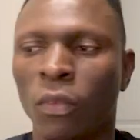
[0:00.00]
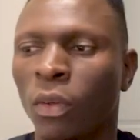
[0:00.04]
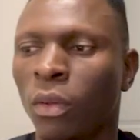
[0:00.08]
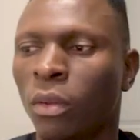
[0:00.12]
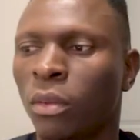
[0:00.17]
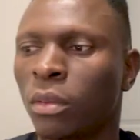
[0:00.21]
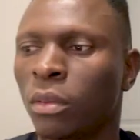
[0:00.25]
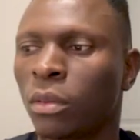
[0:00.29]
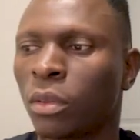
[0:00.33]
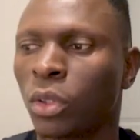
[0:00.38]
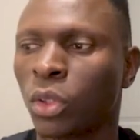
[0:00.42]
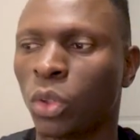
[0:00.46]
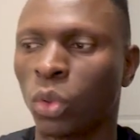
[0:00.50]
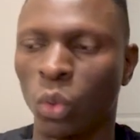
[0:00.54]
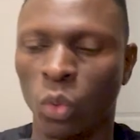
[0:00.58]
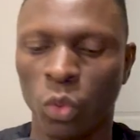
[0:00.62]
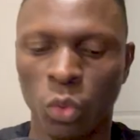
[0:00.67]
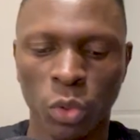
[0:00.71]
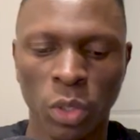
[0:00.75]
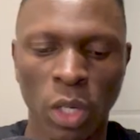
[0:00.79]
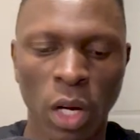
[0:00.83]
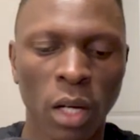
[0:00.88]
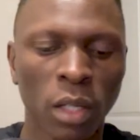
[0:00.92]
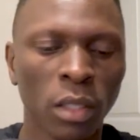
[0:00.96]
So
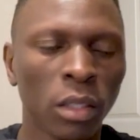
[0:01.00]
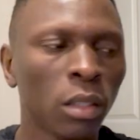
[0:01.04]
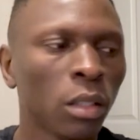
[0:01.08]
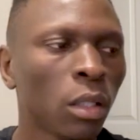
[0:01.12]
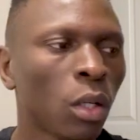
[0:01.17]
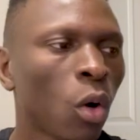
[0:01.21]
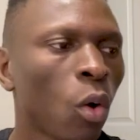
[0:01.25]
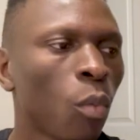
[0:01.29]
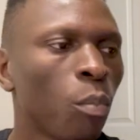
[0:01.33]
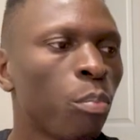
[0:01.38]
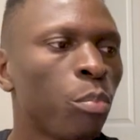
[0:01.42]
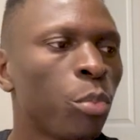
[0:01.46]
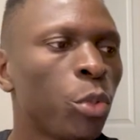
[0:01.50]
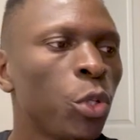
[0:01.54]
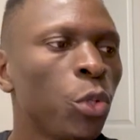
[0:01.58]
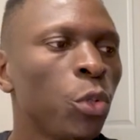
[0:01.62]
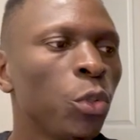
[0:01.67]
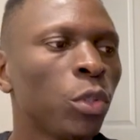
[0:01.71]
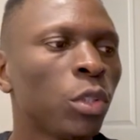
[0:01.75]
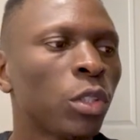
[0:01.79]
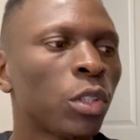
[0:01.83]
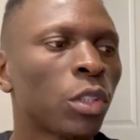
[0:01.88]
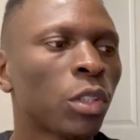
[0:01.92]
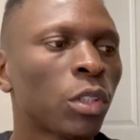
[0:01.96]
run
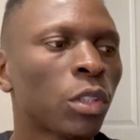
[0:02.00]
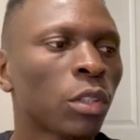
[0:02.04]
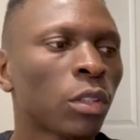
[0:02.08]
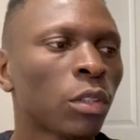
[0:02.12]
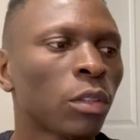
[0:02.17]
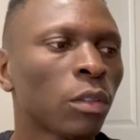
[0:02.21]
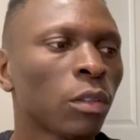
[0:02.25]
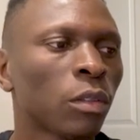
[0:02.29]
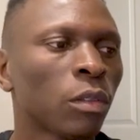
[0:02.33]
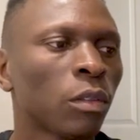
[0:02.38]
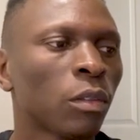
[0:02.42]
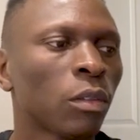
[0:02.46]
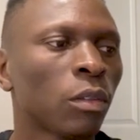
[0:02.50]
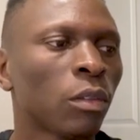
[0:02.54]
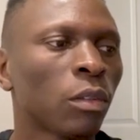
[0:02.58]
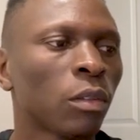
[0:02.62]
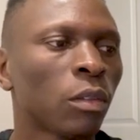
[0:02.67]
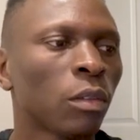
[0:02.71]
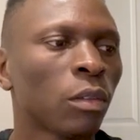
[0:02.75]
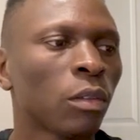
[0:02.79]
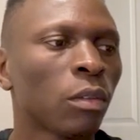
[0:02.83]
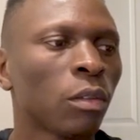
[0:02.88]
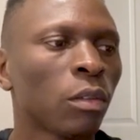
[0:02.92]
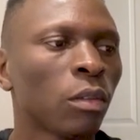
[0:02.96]
compute,
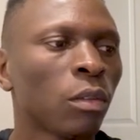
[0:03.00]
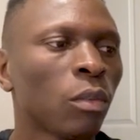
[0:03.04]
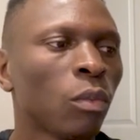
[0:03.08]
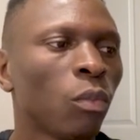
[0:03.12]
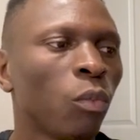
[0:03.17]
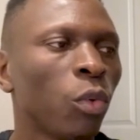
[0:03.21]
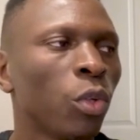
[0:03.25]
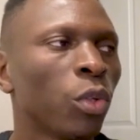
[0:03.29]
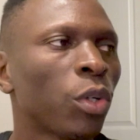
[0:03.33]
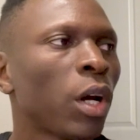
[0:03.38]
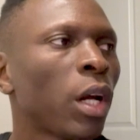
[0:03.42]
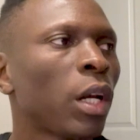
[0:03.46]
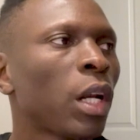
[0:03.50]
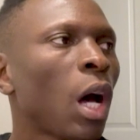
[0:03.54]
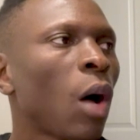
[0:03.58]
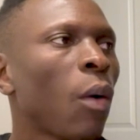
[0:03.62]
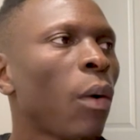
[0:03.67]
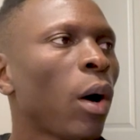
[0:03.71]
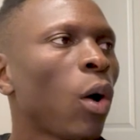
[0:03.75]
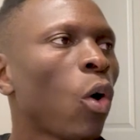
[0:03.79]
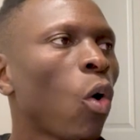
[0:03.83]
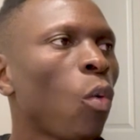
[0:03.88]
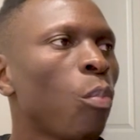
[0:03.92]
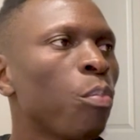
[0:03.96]
we run
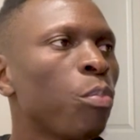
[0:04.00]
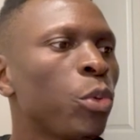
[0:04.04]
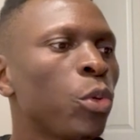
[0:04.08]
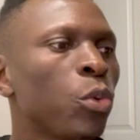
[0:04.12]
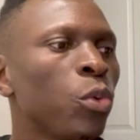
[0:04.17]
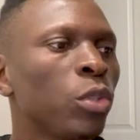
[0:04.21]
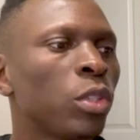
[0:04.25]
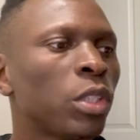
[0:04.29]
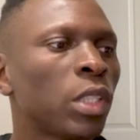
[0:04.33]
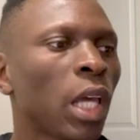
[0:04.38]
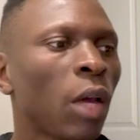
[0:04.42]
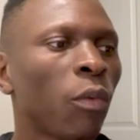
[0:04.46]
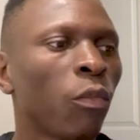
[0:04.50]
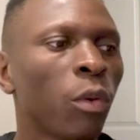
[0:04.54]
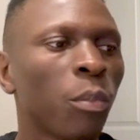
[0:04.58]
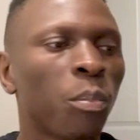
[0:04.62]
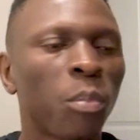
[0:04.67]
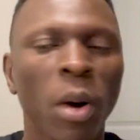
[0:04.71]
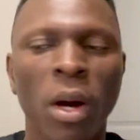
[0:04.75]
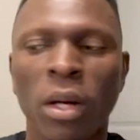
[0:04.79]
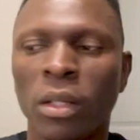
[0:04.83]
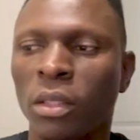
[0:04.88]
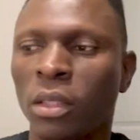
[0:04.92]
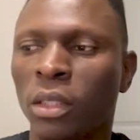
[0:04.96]
our compute and we
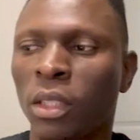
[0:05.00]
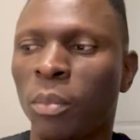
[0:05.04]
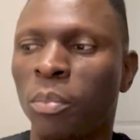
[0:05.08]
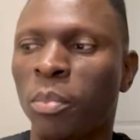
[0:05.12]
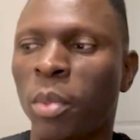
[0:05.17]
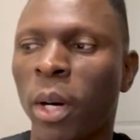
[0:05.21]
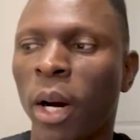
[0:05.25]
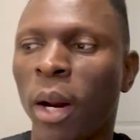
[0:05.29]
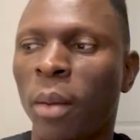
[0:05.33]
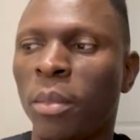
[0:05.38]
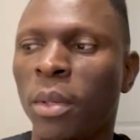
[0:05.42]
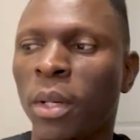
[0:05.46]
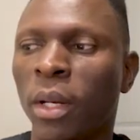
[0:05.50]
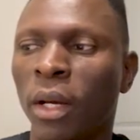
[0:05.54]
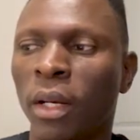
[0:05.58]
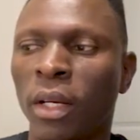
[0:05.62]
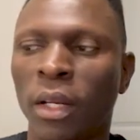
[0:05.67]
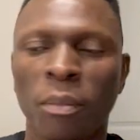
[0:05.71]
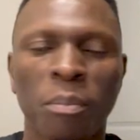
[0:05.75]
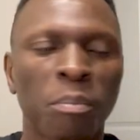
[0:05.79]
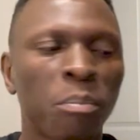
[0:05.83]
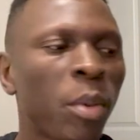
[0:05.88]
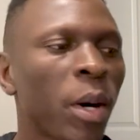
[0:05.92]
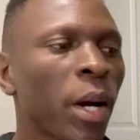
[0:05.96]
pass the parameter.
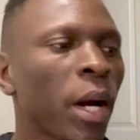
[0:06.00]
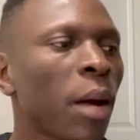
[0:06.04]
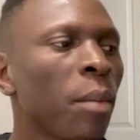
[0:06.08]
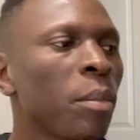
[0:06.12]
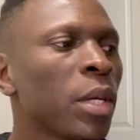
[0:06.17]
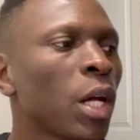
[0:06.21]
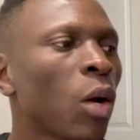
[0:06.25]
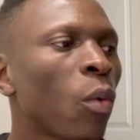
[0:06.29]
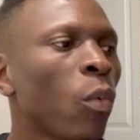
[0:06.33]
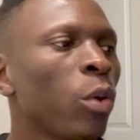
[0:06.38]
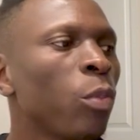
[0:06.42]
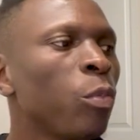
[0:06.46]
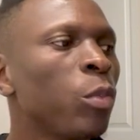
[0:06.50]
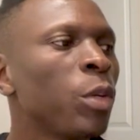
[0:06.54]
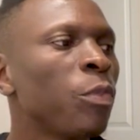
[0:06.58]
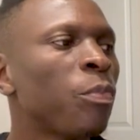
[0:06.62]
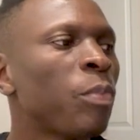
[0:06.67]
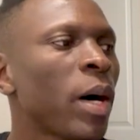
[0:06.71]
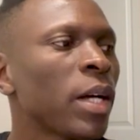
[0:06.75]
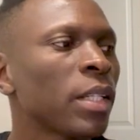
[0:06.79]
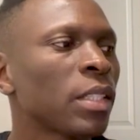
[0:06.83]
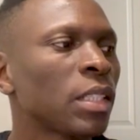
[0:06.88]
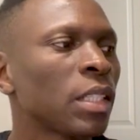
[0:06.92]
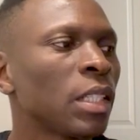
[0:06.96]
The parameter will be
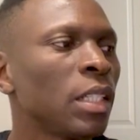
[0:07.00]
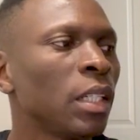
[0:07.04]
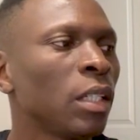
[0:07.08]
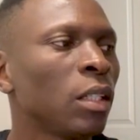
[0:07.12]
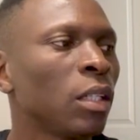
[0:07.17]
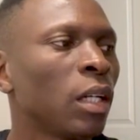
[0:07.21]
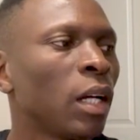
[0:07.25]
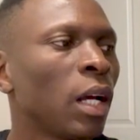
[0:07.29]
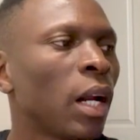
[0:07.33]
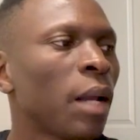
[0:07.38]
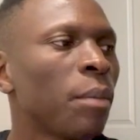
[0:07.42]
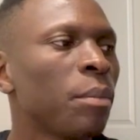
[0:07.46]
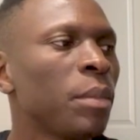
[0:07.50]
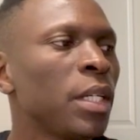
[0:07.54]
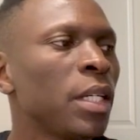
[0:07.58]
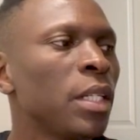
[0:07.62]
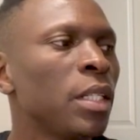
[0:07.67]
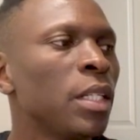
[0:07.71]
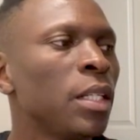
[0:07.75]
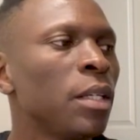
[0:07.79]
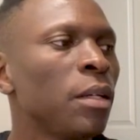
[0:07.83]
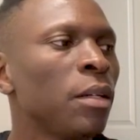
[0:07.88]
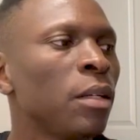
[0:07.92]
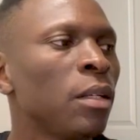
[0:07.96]
passing gonna be
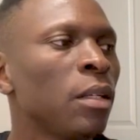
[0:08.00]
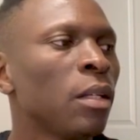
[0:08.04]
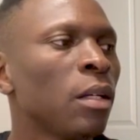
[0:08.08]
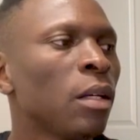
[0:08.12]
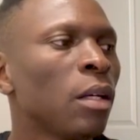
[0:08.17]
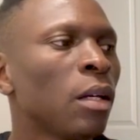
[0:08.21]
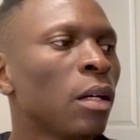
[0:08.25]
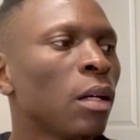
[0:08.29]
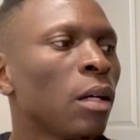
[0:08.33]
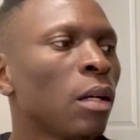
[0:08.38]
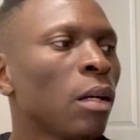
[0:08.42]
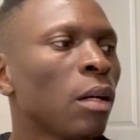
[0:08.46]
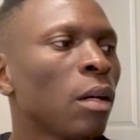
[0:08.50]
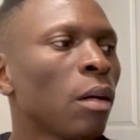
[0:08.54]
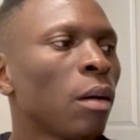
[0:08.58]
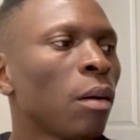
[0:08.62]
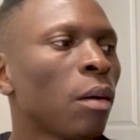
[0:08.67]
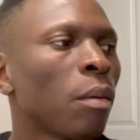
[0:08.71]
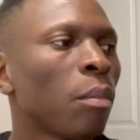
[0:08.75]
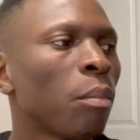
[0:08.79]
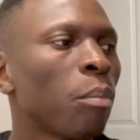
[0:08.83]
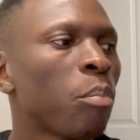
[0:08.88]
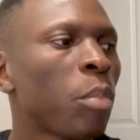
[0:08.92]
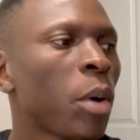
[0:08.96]
the
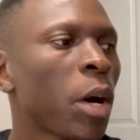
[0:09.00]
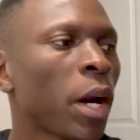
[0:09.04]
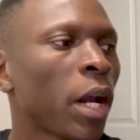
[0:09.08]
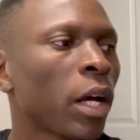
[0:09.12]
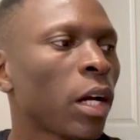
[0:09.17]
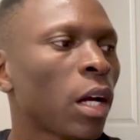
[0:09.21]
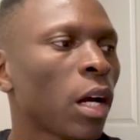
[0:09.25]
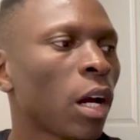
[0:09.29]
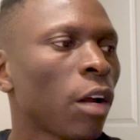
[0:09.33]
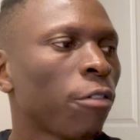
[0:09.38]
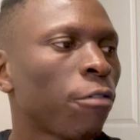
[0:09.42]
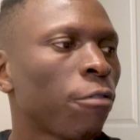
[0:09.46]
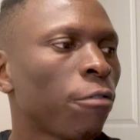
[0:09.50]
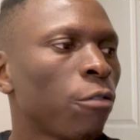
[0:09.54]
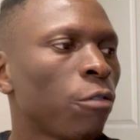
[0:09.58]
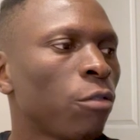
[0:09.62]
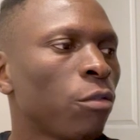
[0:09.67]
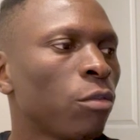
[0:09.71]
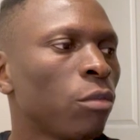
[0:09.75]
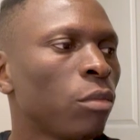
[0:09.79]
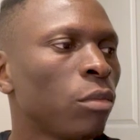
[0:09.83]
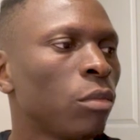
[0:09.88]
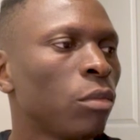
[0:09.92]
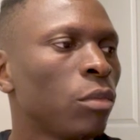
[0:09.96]
paragraph,
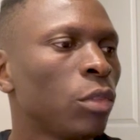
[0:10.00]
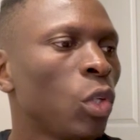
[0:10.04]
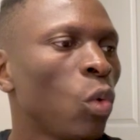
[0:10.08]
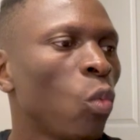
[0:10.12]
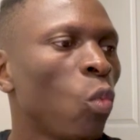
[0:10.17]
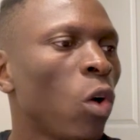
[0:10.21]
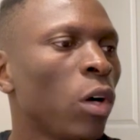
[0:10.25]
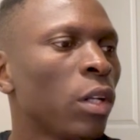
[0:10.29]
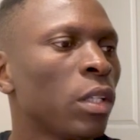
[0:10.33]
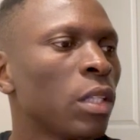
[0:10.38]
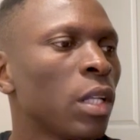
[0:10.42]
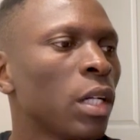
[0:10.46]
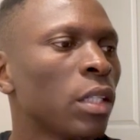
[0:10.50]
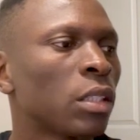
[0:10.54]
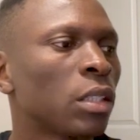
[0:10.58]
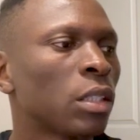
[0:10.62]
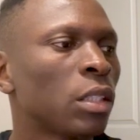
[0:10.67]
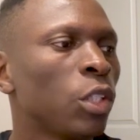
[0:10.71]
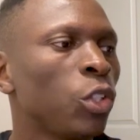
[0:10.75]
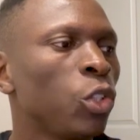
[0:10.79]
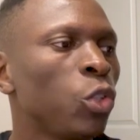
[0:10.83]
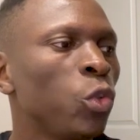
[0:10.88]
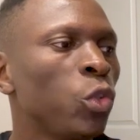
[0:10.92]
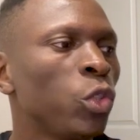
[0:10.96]
the one that
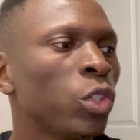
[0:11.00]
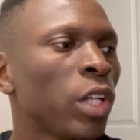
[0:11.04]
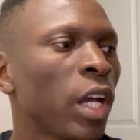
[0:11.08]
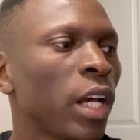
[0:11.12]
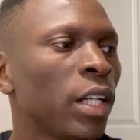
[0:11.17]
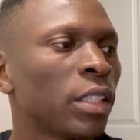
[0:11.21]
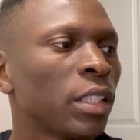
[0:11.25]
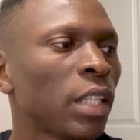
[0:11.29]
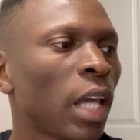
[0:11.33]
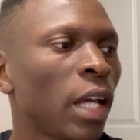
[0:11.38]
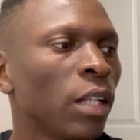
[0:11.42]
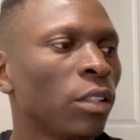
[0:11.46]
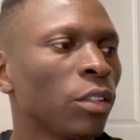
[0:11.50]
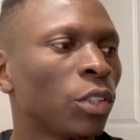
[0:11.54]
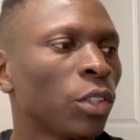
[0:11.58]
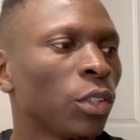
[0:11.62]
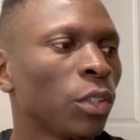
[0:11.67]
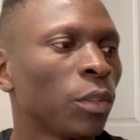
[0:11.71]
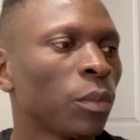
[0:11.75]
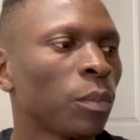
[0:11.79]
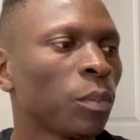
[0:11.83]
the user has entered.